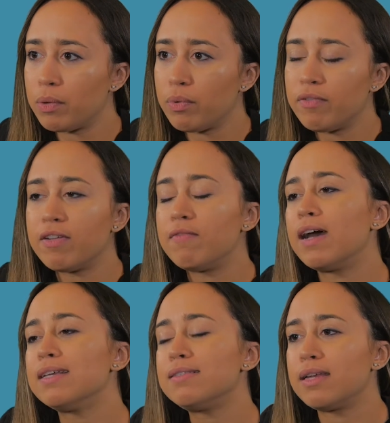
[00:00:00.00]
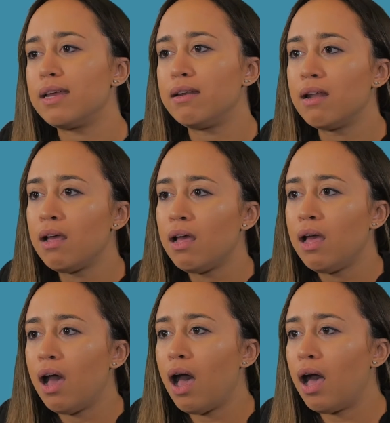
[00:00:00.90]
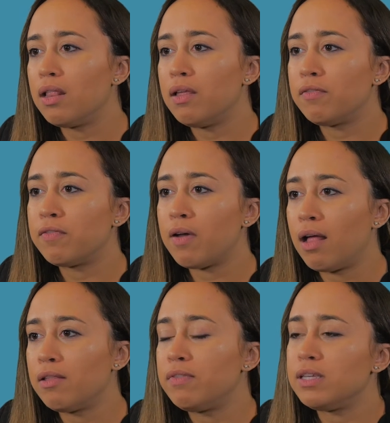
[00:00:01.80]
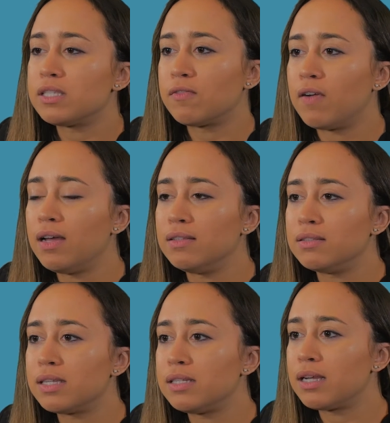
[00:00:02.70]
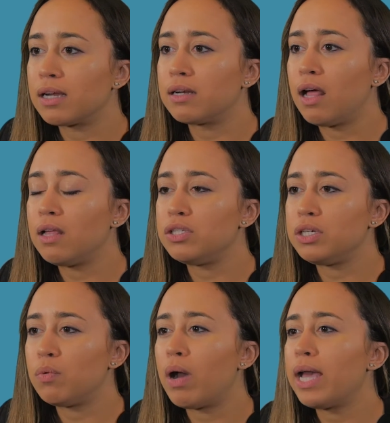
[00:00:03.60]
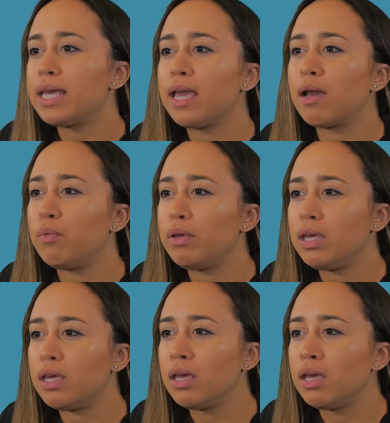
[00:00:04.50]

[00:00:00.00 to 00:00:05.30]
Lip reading: We've invested all of these funds in technology. Why can't we